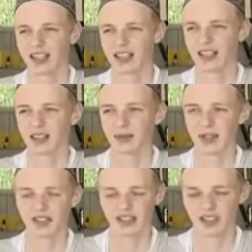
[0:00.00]

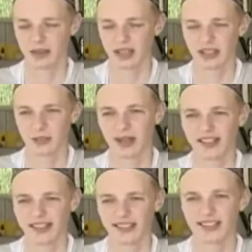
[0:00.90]
We're actually being
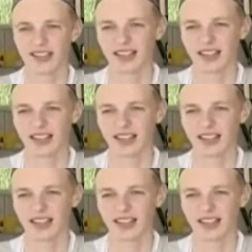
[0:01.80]
oppressed.